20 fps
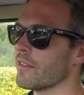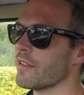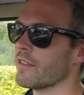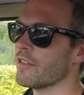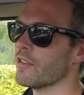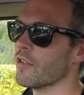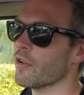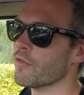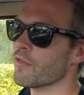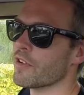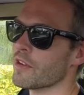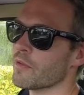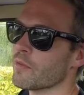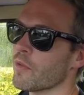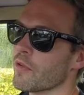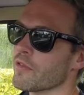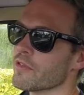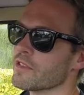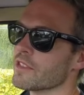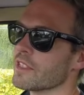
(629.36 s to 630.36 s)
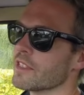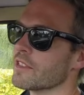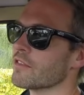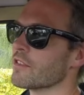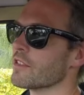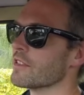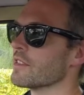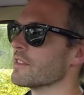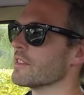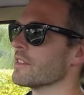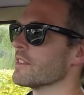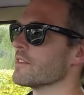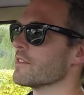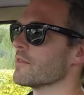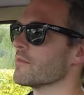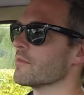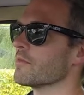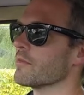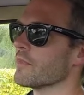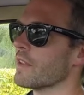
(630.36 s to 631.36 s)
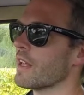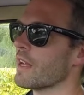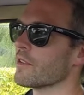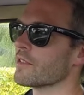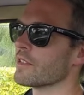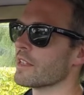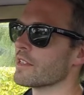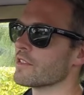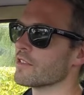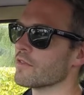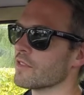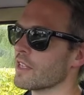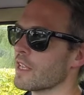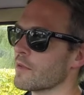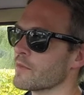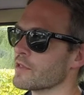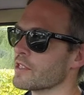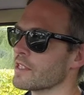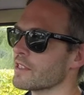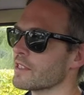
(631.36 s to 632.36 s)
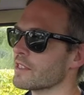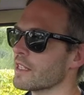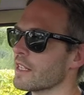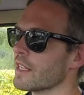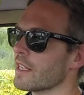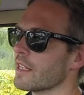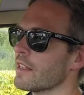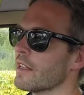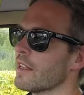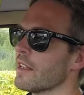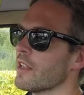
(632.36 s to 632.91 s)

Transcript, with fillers: not a very warranted criticism nowadays of the MGC